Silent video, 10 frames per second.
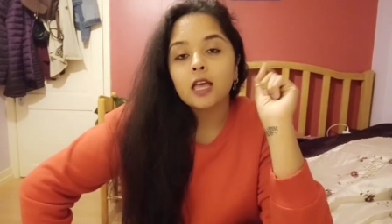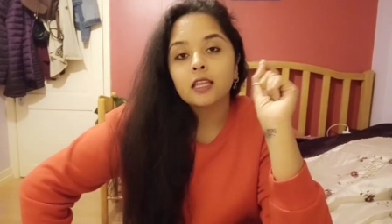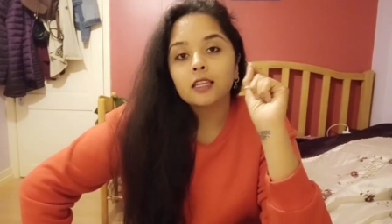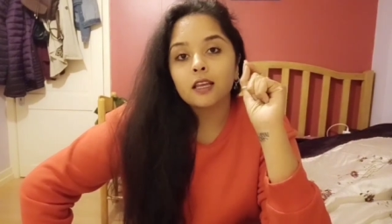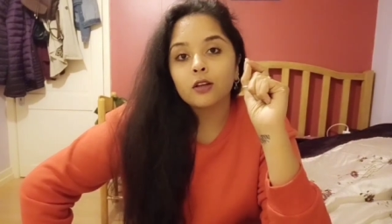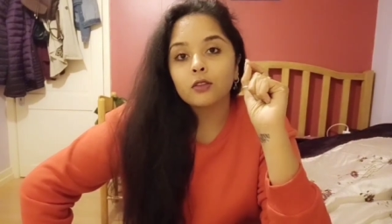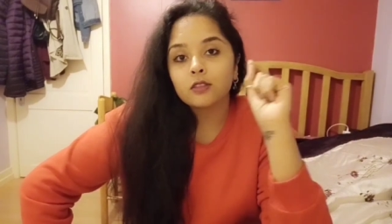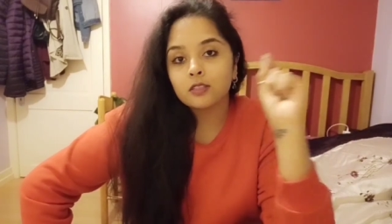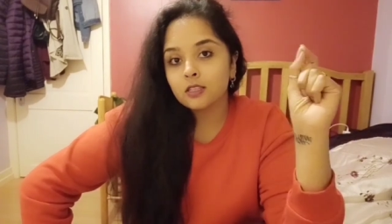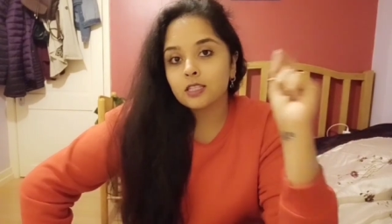Now
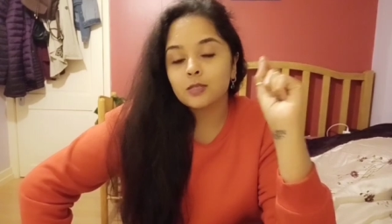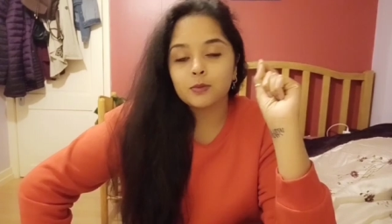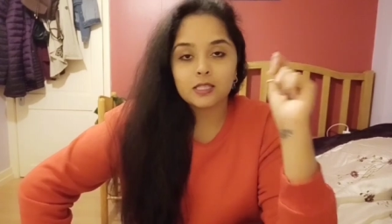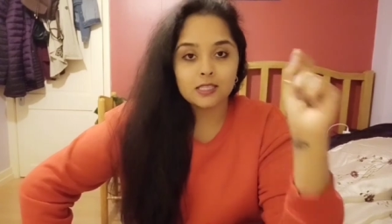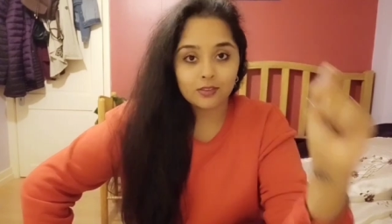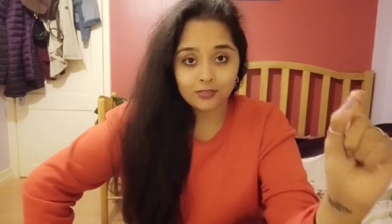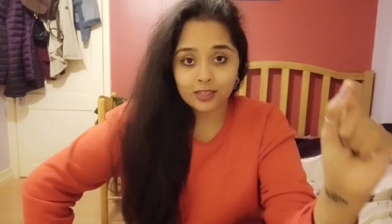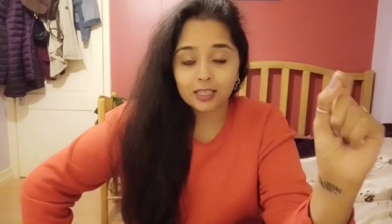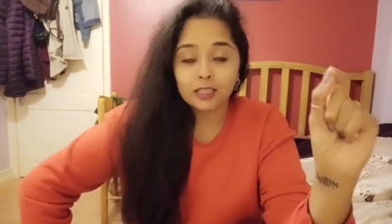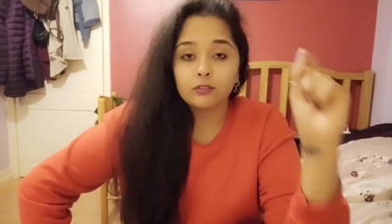this is
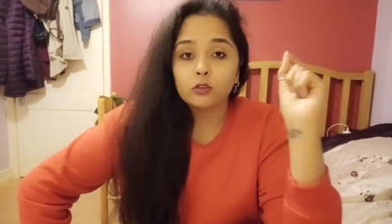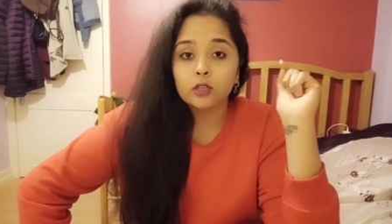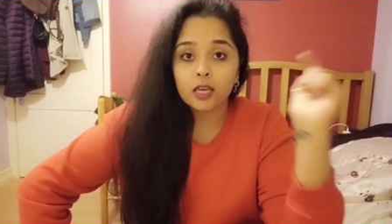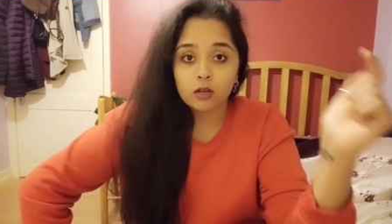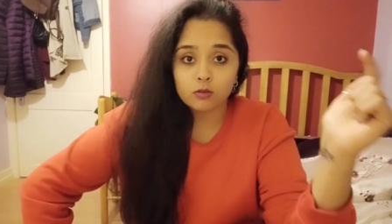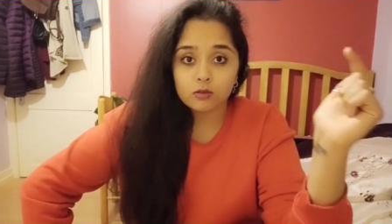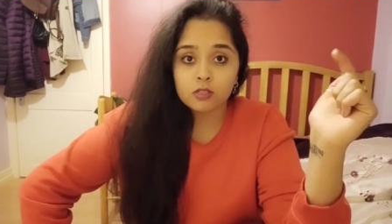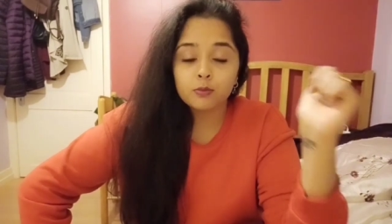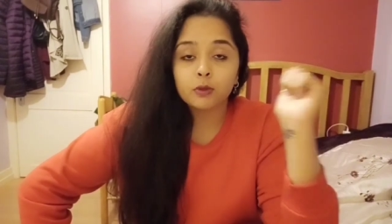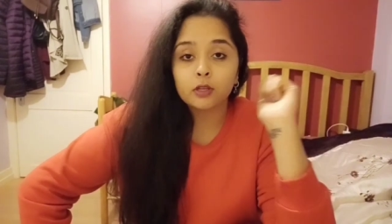specifically for girls
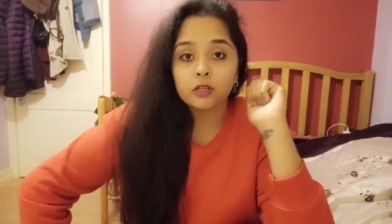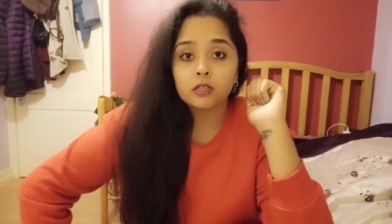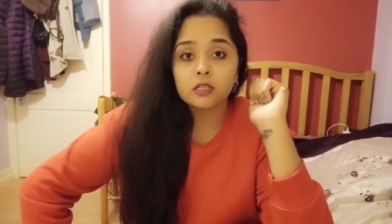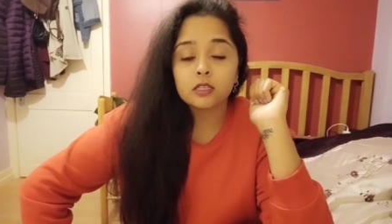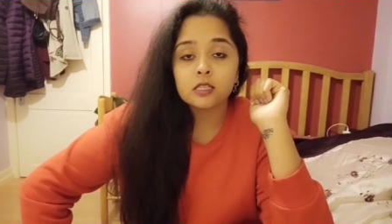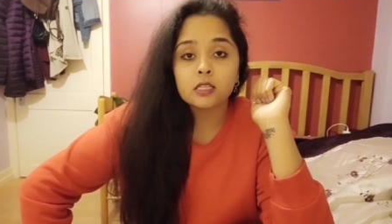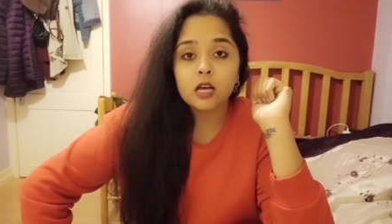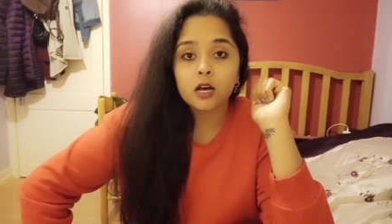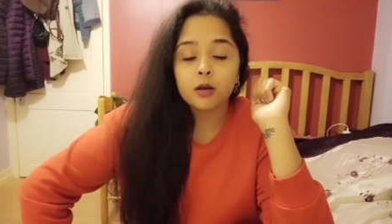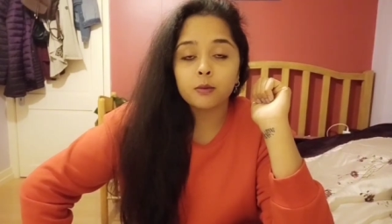because
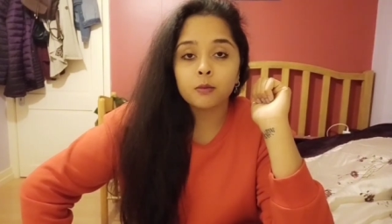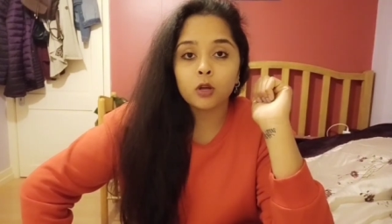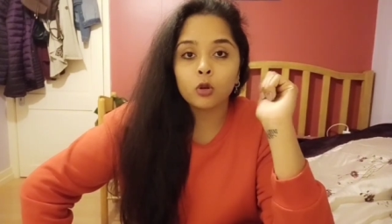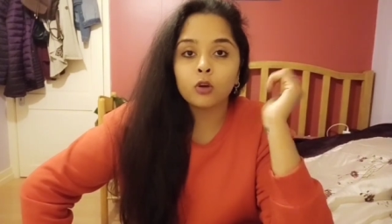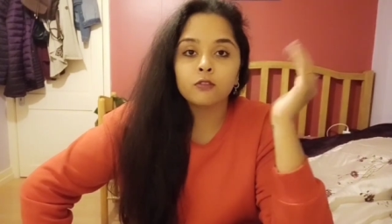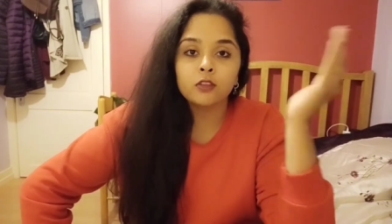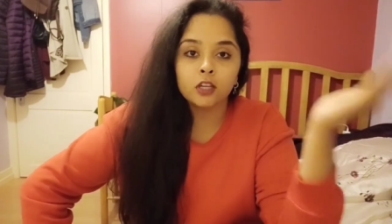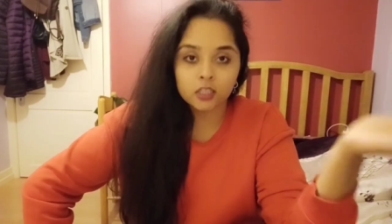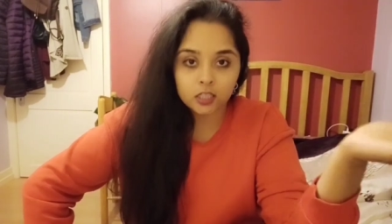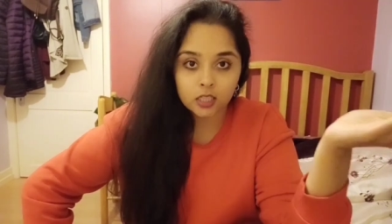a lot of
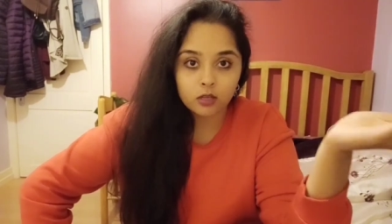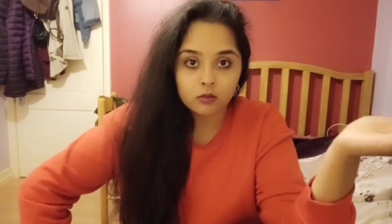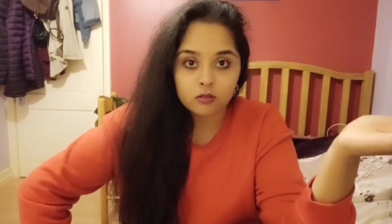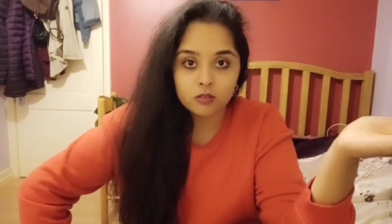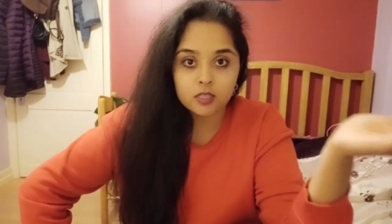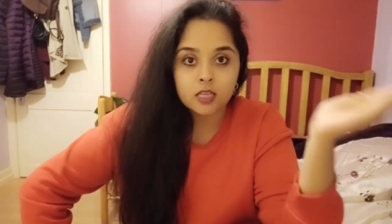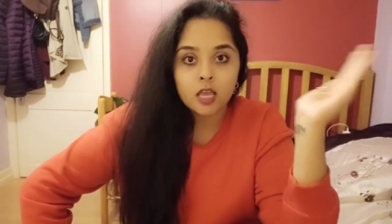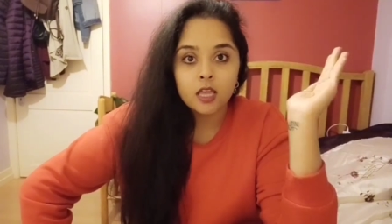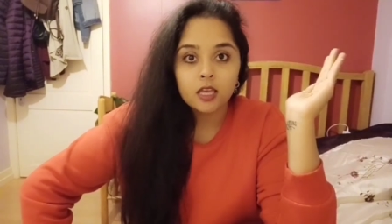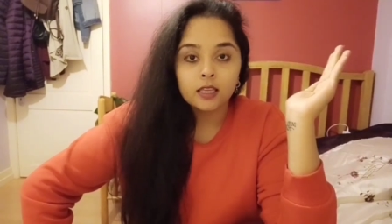younger girls
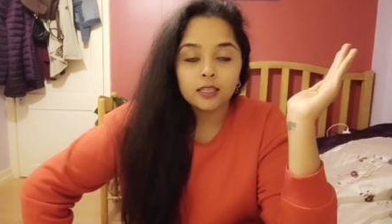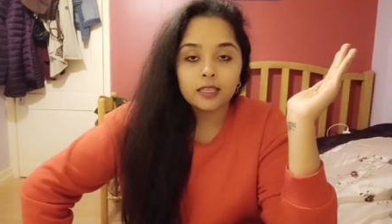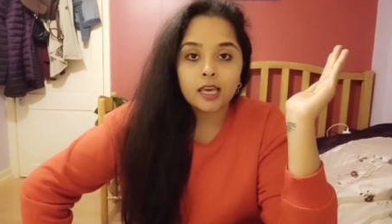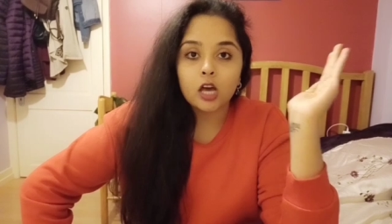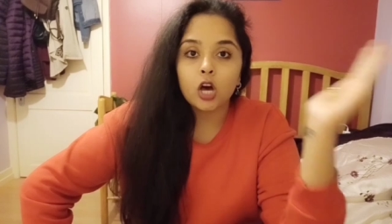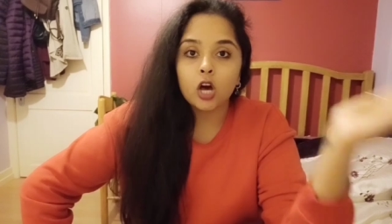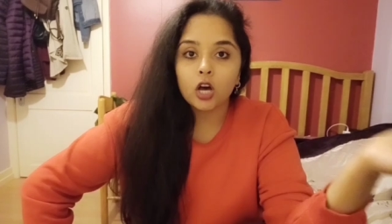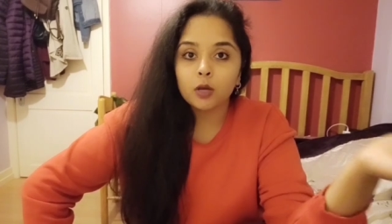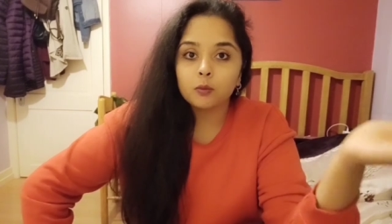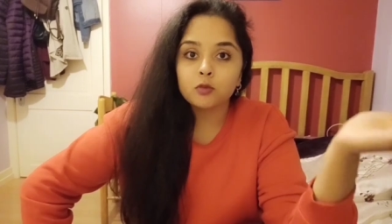get
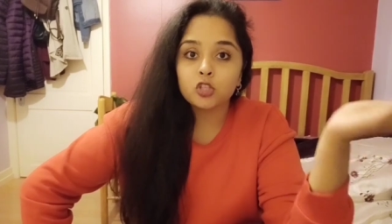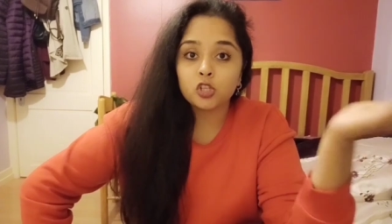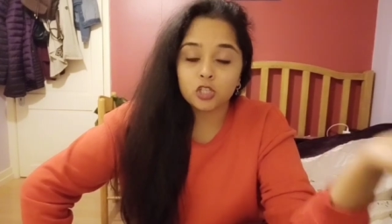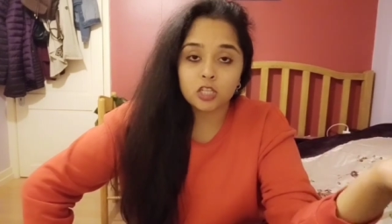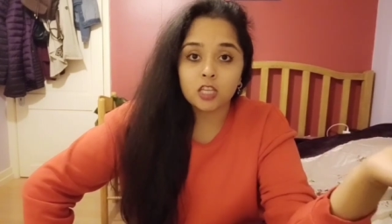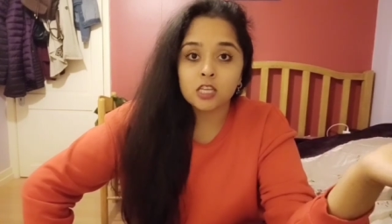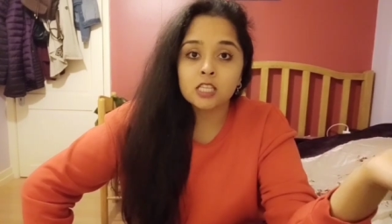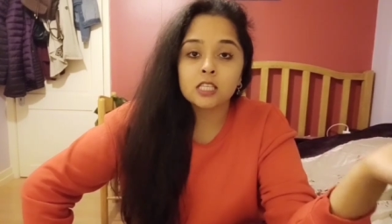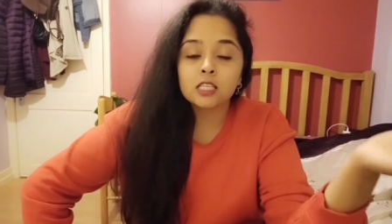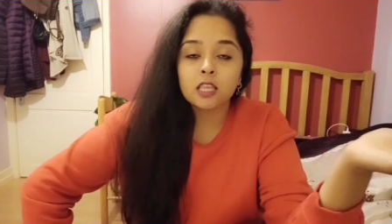hurt due to this.
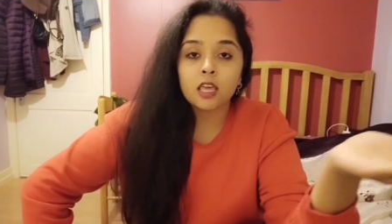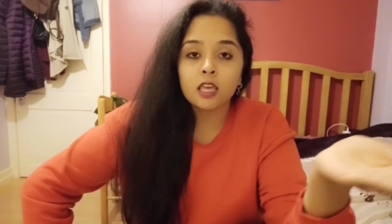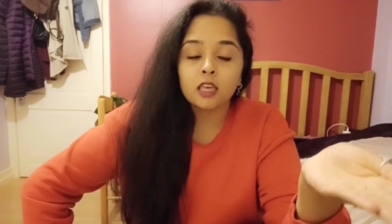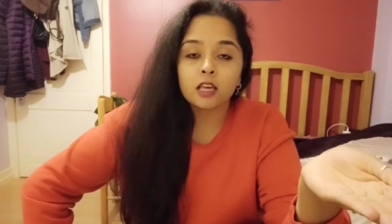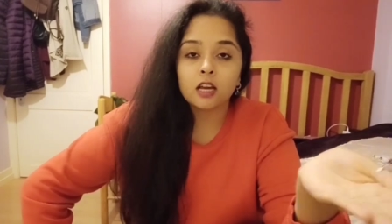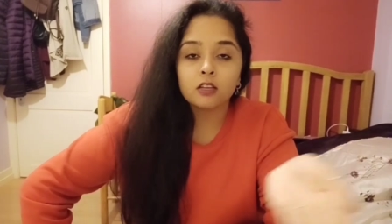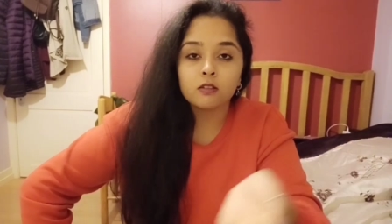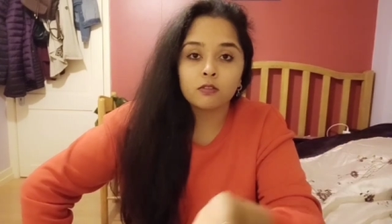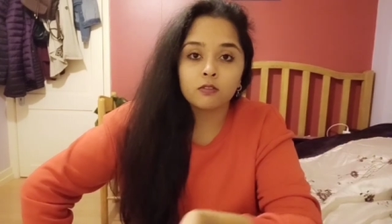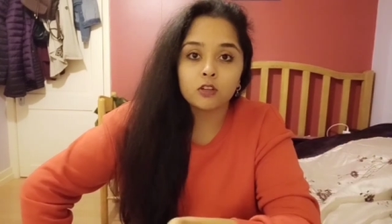They kind of
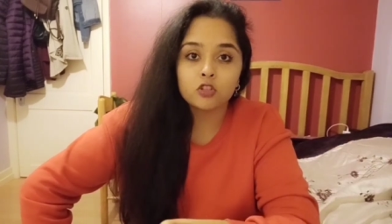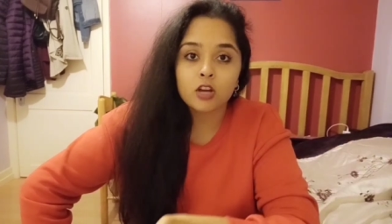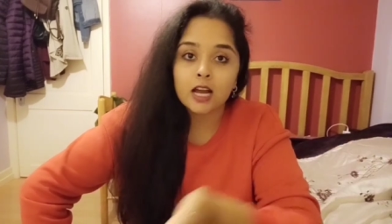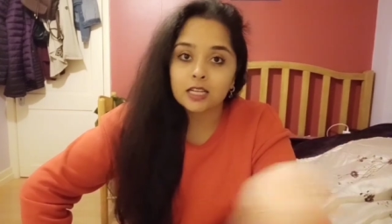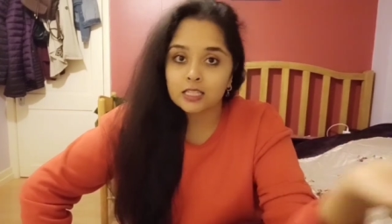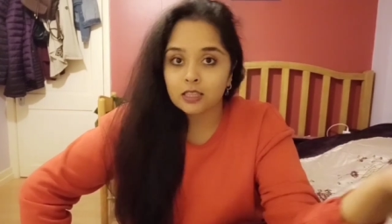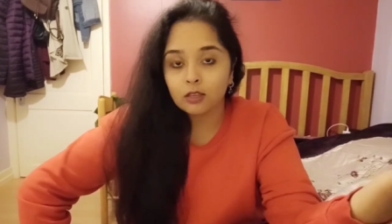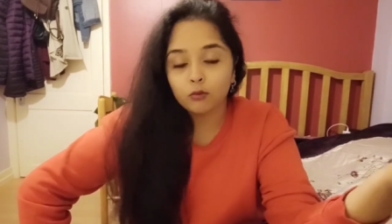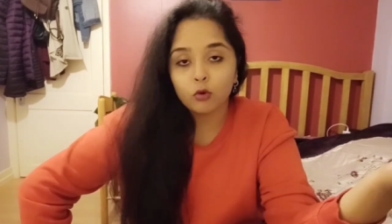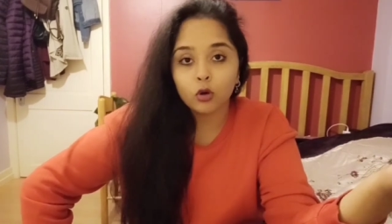attract the
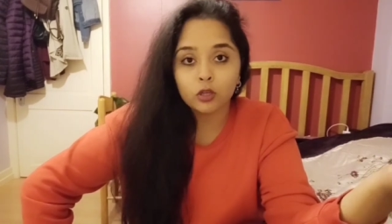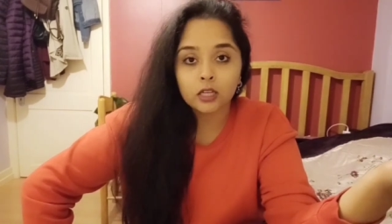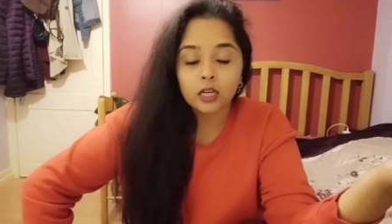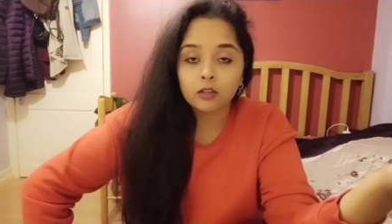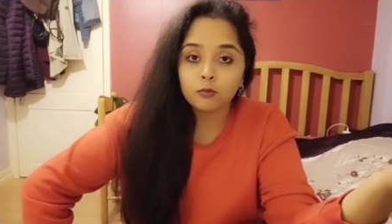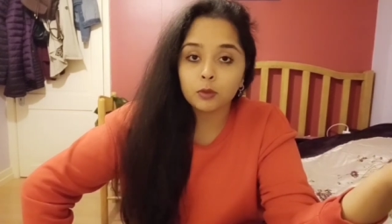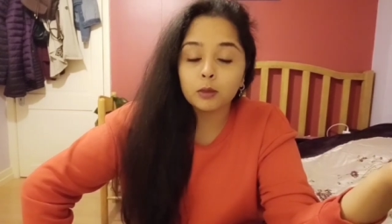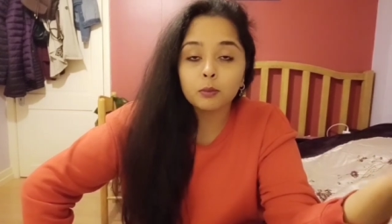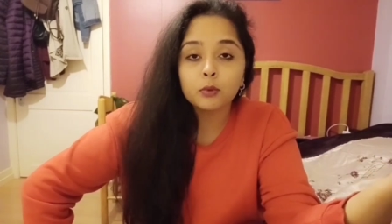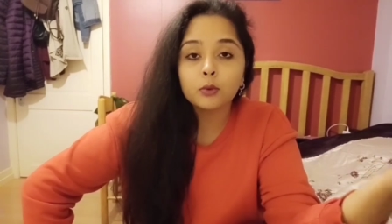wrong kind of
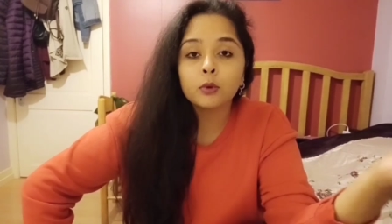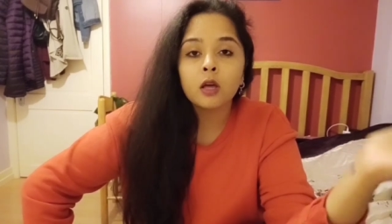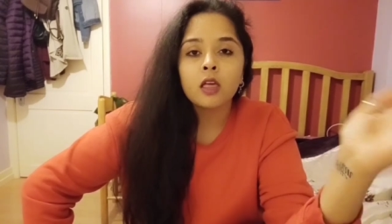people.